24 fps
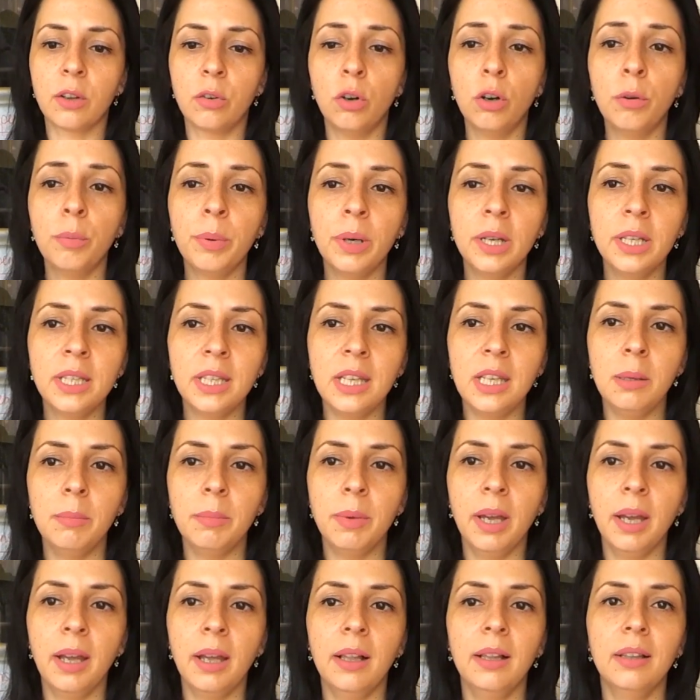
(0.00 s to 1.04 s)
corporate
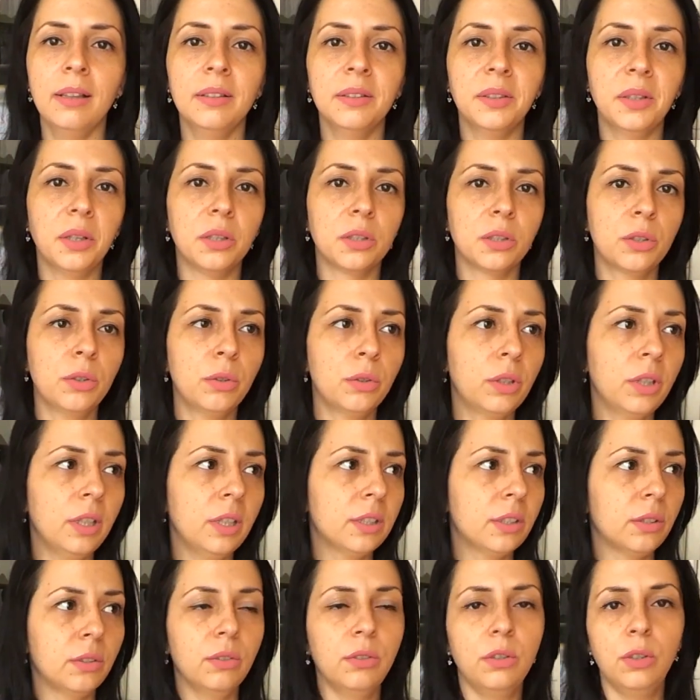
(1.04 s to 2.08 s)
email on
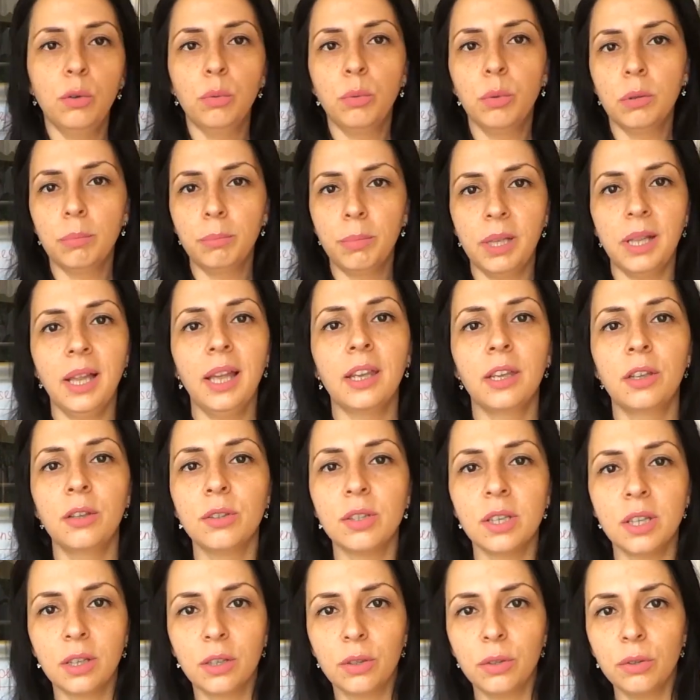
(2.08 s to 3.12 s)
Google, so you will be like
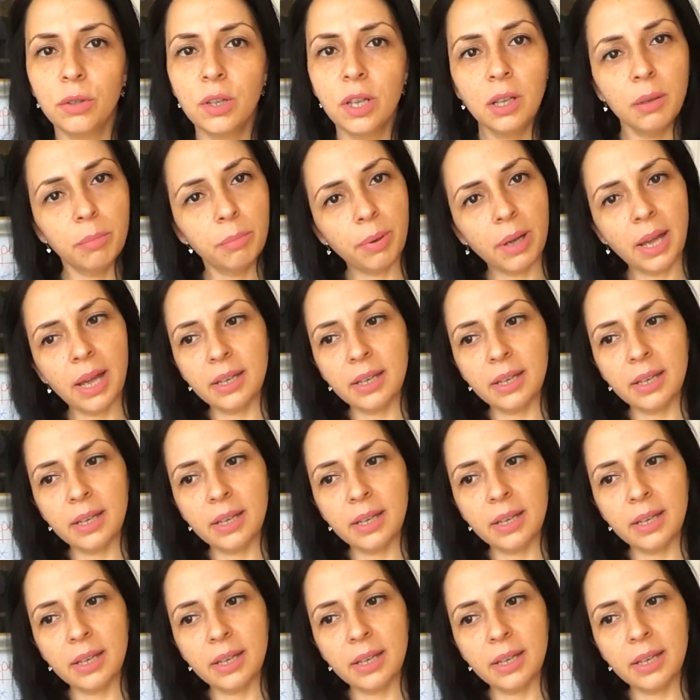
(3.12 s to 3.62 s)
using Google,